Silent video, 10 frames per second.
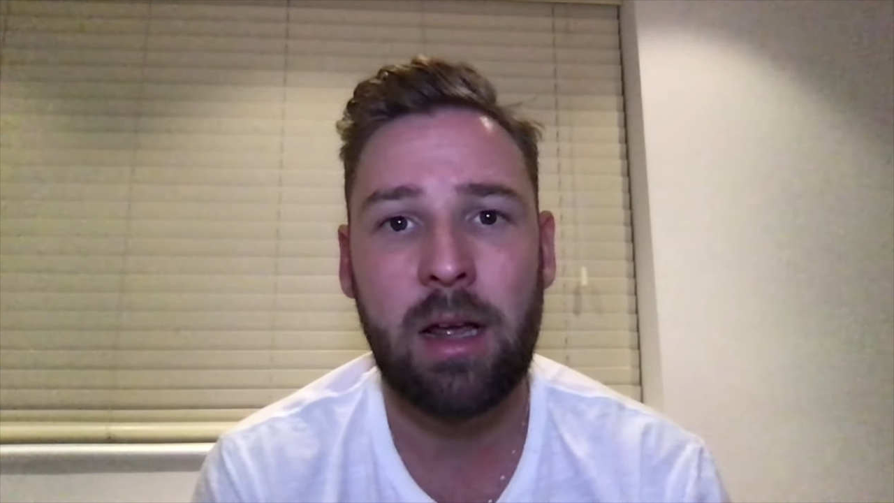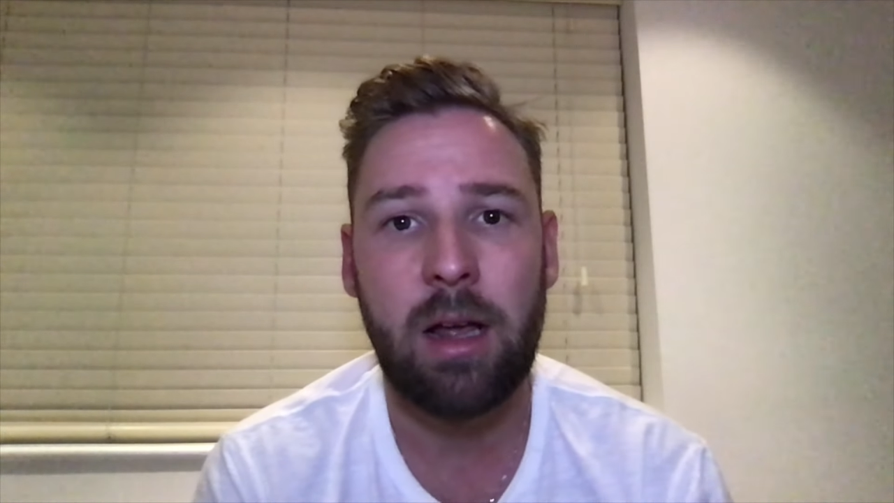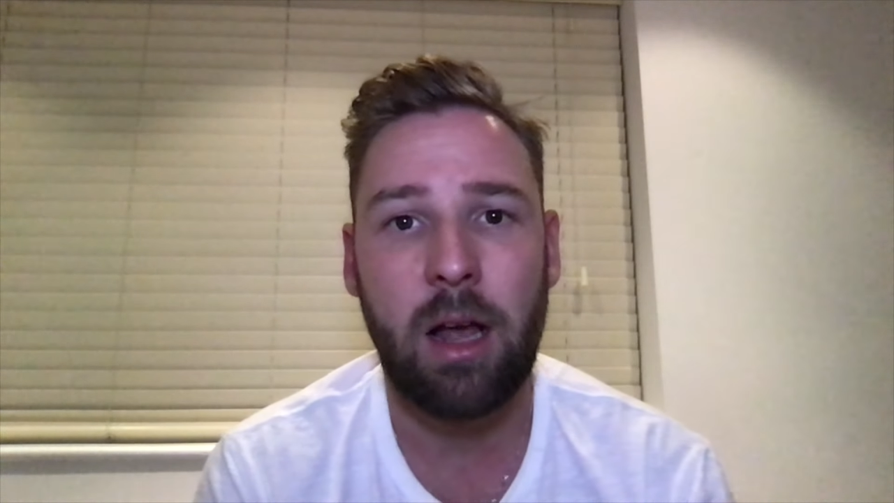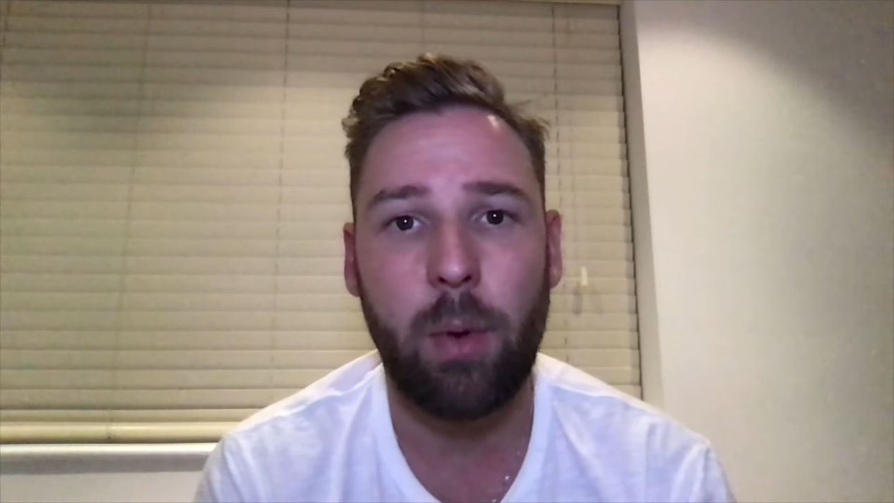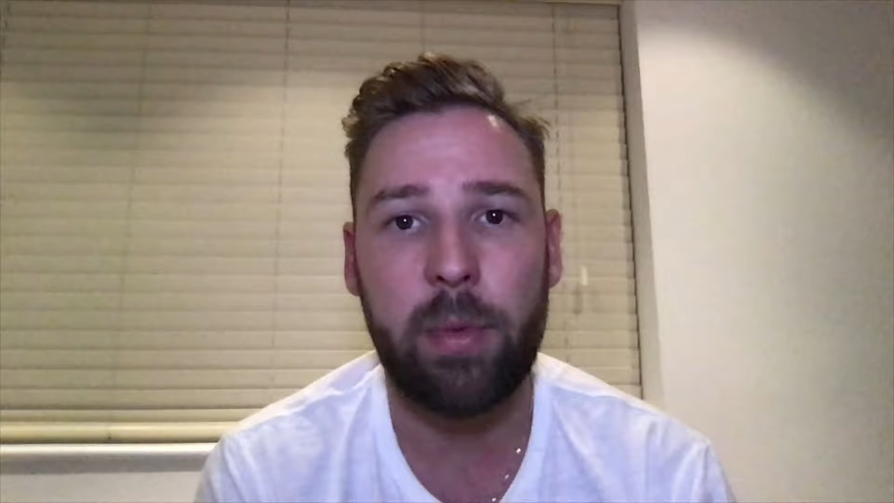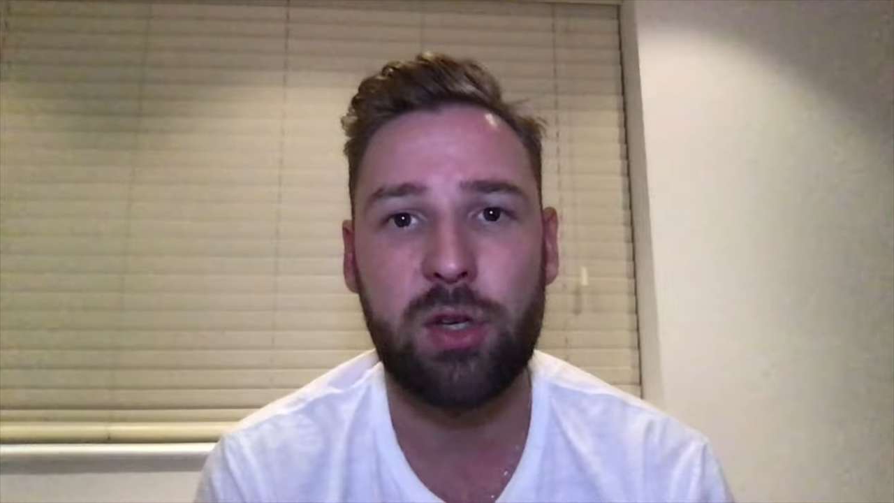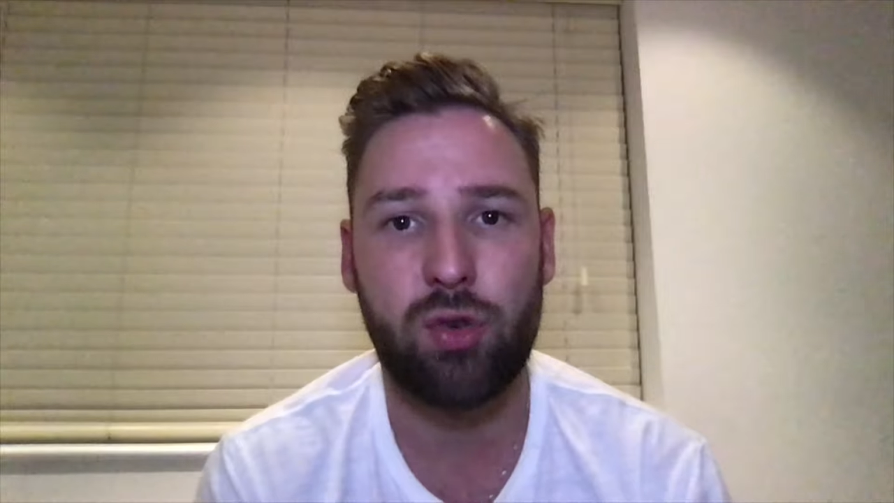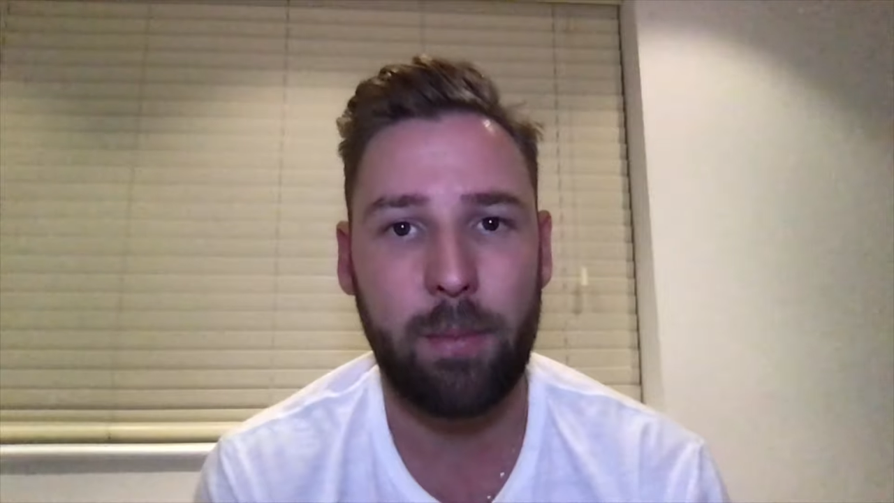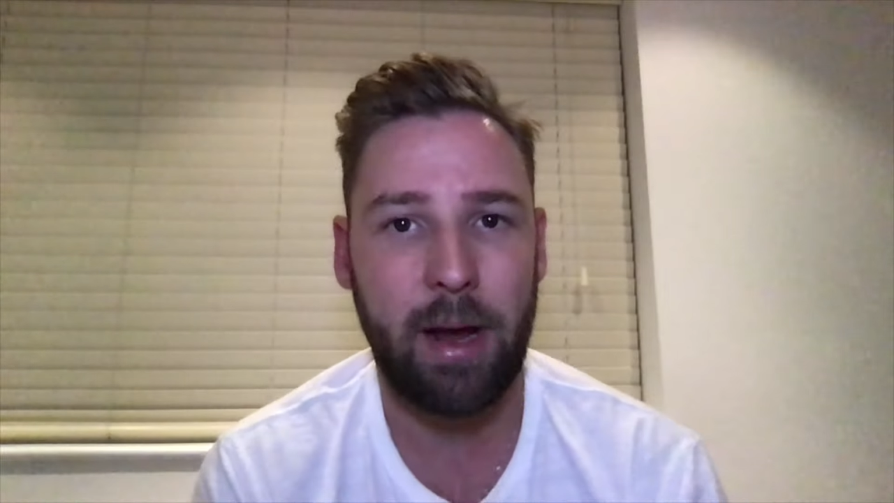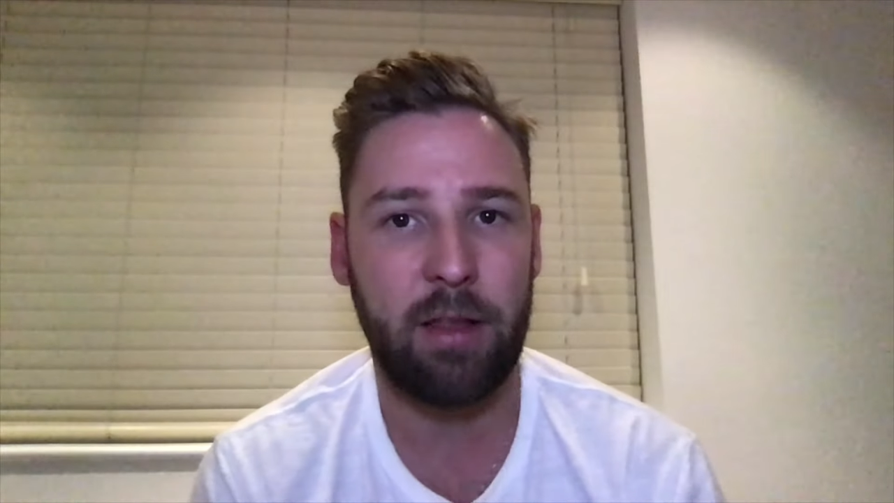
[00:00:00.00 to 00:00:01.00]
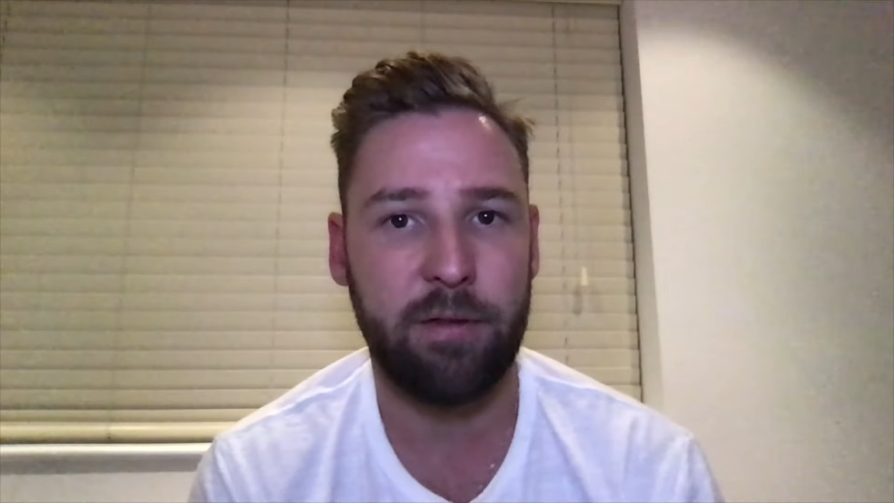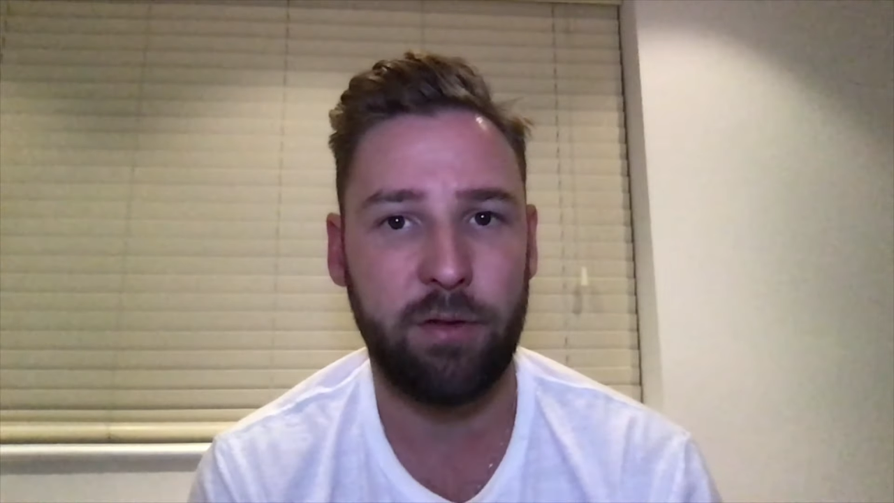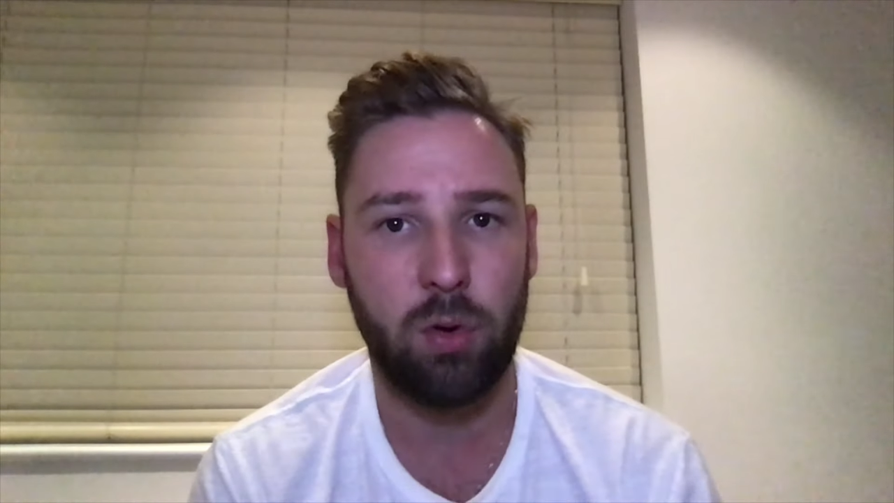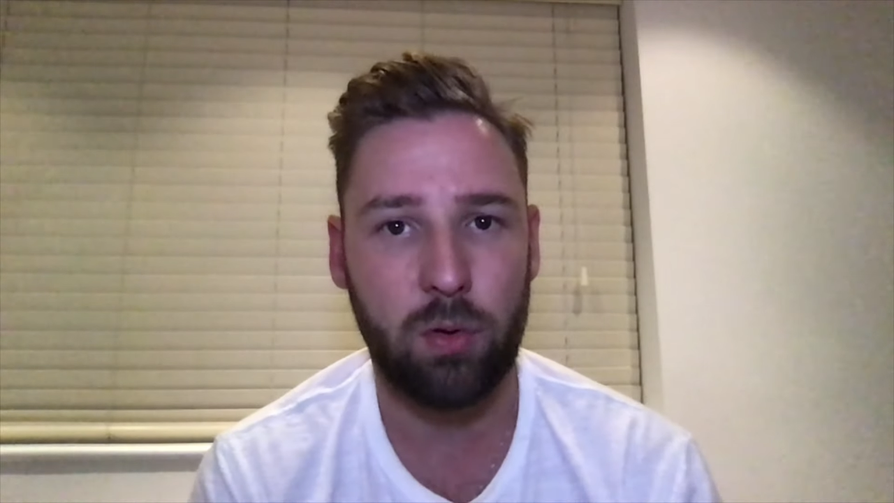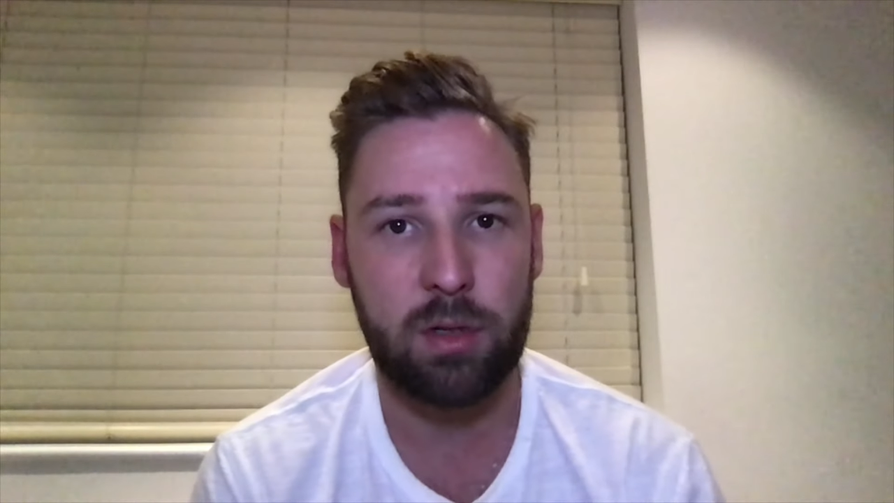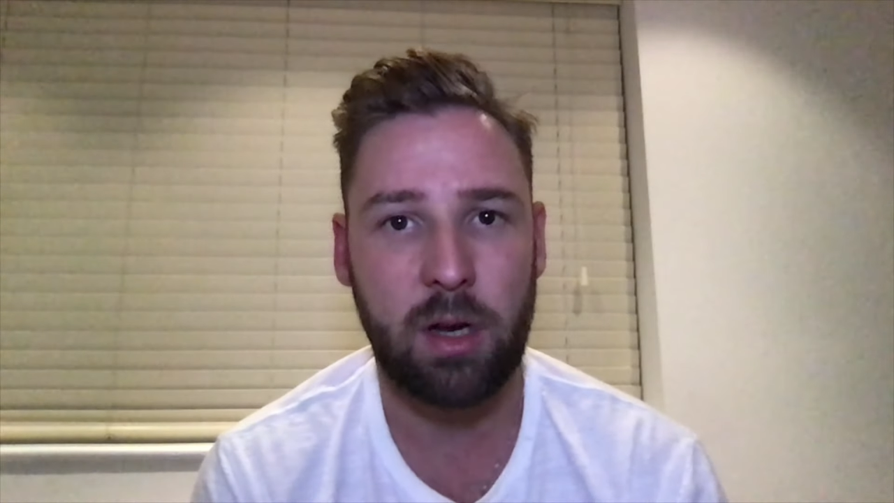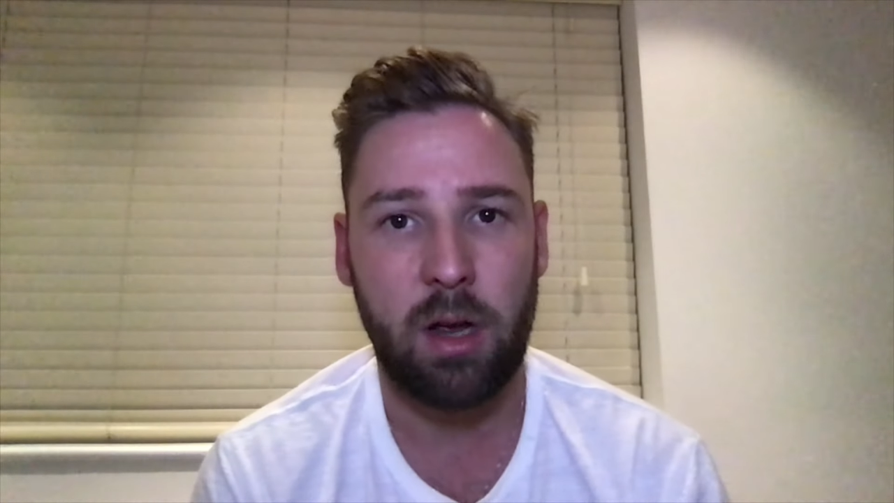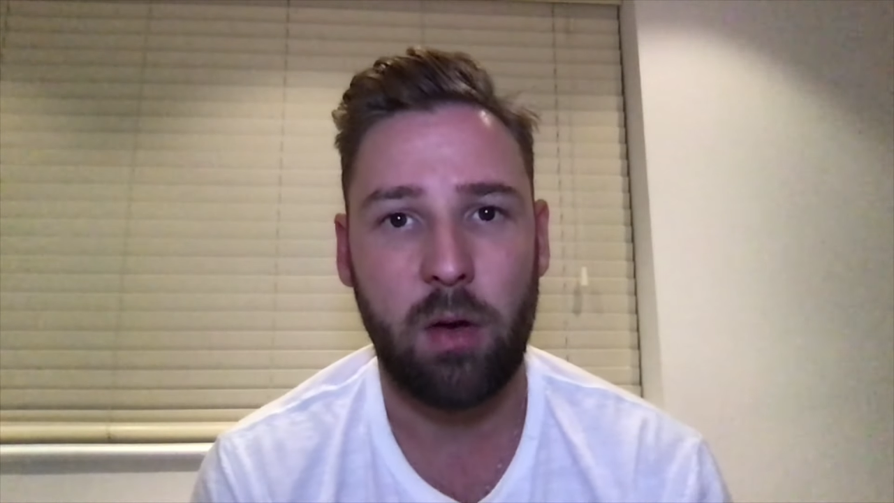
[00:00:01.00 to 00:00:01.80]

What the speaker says: And when we stripped back the floors,